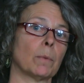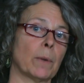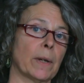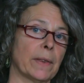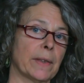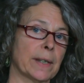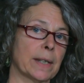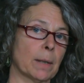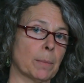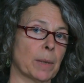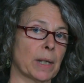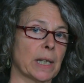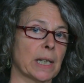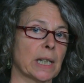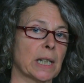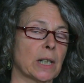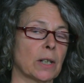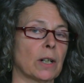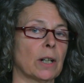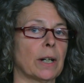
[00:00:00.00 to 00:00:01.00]
with some of the
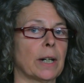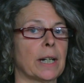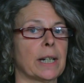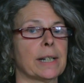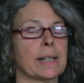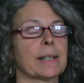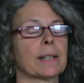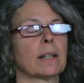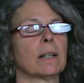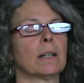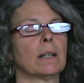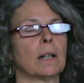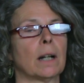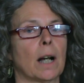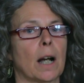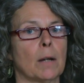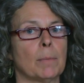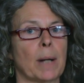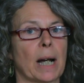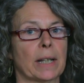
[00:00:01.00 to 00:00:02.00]
stories
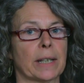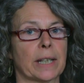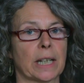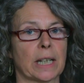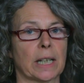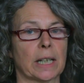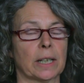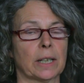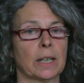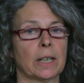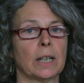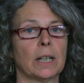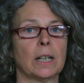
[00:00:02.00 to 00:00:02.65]
about the